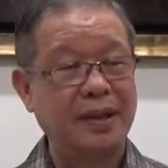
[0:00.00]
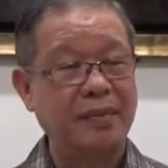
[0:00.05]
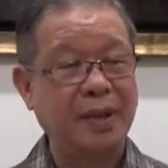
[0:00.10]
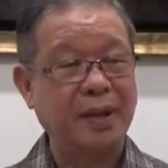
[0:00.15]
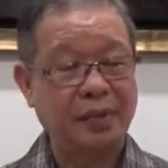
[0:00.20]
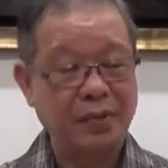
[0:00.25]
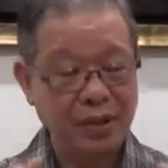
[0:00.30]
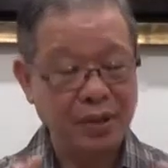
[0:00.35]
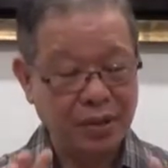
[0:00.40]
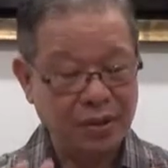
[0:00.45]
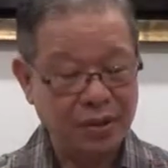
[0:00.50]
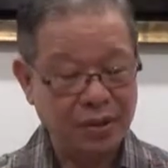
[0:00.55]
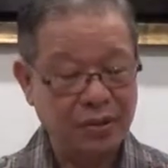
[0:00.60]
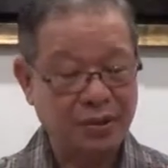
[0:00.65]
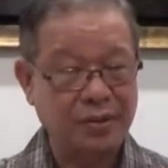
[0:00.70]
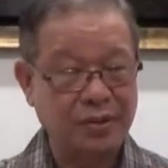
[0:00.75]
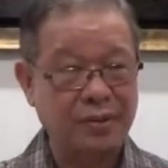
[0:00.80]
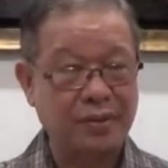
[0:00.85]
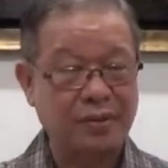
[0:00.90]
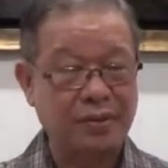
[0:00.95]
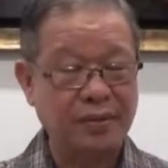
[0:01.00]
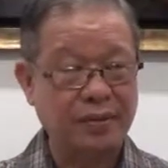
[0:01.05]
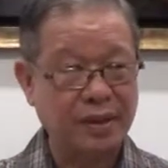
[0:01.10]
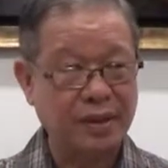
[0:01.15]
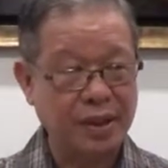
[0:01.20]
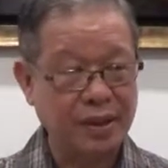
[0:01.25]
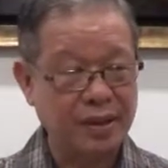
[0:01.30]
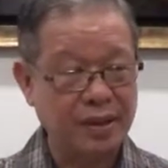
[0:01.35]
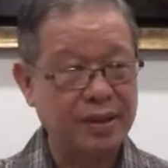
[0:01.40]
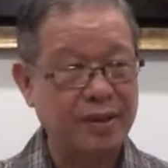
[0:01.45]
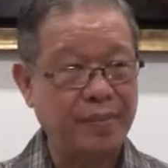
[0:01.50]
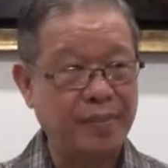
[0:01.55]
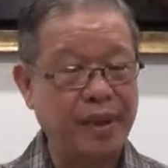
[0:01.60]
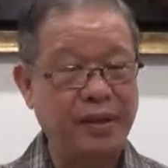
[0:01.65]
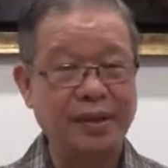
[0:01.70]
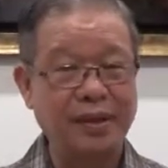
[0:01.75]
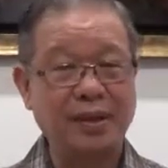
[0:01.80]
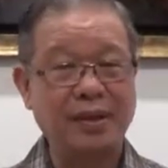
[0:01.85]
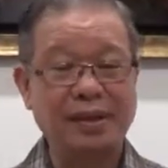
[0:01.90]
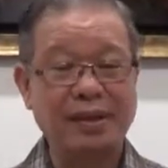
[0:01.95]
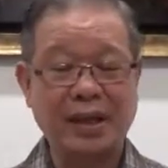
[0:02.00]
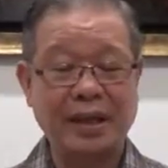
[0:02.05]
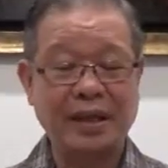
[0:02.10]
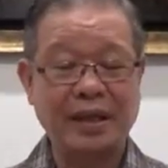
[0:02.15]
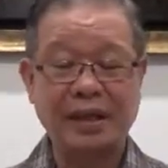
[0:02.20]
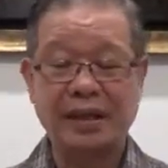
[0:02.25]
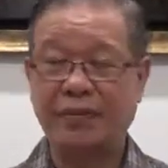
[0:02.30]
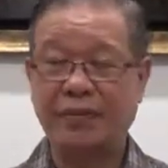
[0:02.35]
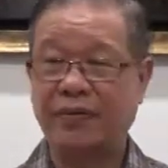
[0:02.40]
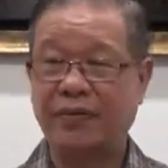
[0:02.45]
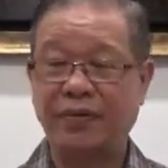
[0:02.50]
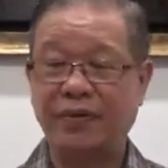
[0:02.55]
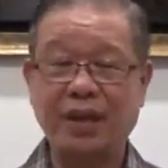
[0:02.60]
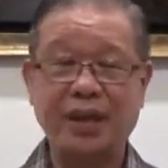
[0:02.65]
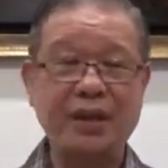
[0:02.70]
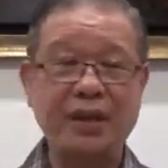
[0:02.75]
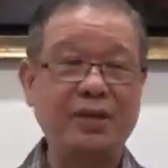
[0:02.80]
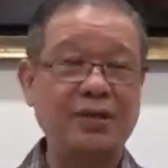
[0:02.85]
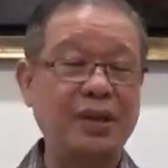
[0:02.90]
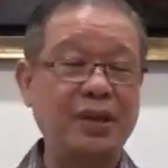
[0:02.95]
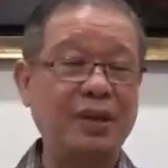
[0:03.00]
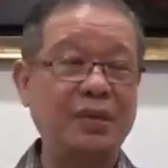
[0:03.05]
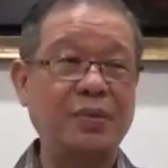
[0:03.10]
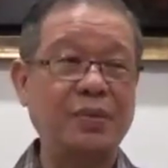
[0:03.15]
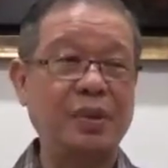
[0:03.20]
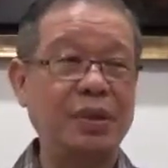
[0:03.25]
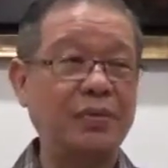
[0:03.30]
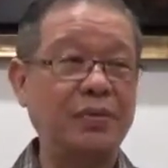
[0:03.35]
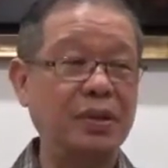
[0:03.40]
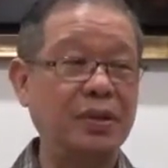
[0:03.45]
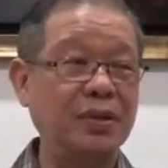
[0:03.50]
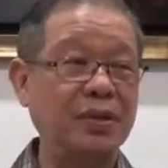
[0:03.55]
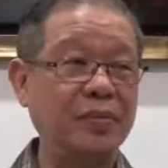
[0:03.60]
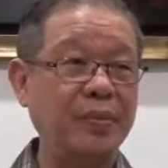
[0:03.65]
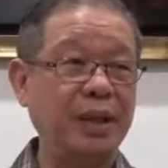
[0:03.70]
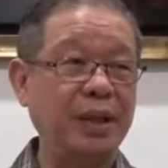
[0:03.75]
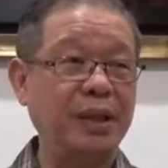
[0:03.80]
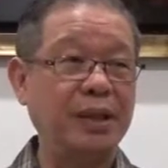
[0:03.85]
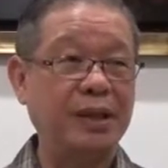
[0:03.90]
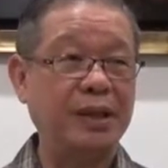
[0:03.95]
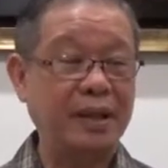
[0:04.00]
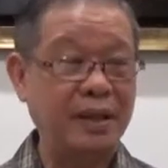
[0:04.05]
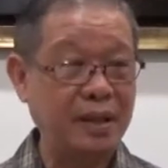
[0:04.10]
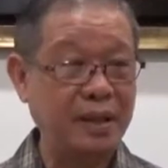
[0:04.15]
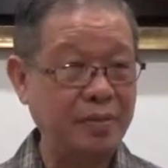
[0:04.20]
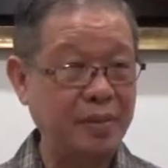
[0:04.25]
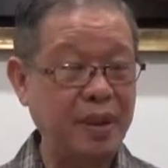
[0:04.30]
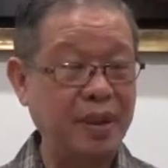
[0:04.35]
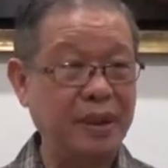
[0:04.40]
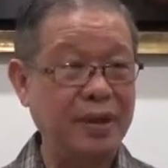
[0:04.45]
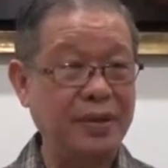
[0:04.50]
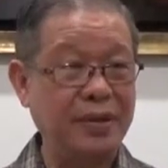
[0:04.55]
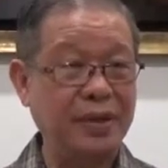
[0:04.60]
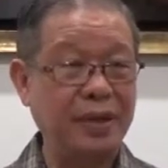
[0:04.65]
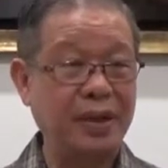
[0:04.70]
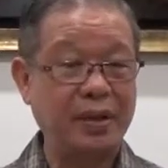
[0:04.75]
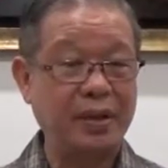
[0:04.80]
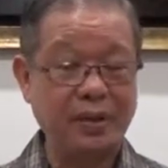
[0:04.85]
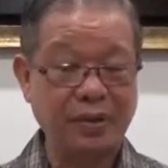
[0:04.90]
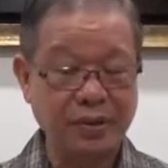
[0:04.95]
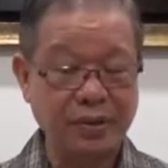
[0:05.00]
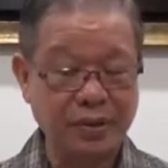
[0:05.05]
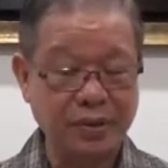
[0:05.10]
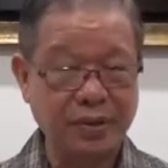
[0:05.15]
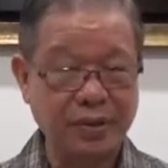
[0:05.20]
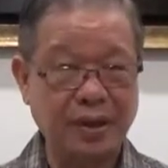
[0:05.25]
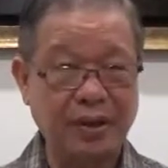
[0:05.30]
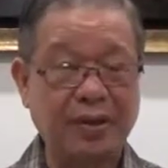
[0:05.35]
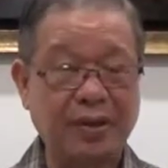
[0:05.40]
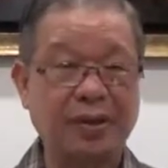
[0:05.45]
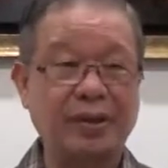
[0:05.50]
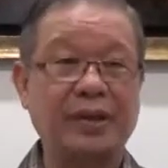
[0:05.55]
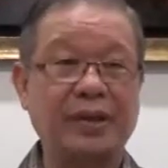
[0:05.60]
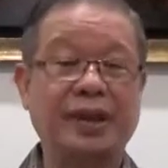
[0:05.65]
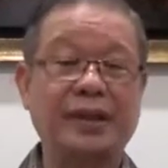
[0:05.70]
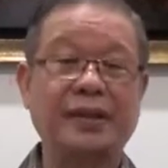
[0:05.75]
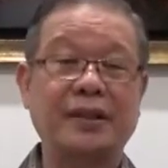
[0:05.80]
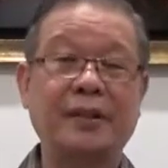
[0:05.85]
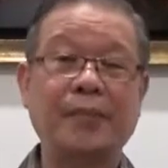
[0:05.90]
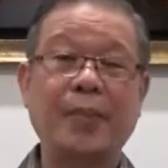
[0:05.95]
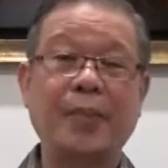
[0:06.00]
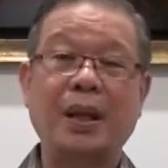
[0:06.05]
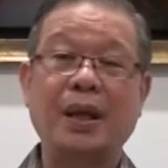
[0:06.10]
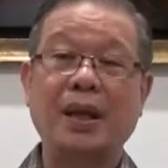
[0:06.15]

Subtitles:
But we know what it's about. It's not like he's freely using words with no meaning. There are meanings there. You know the context.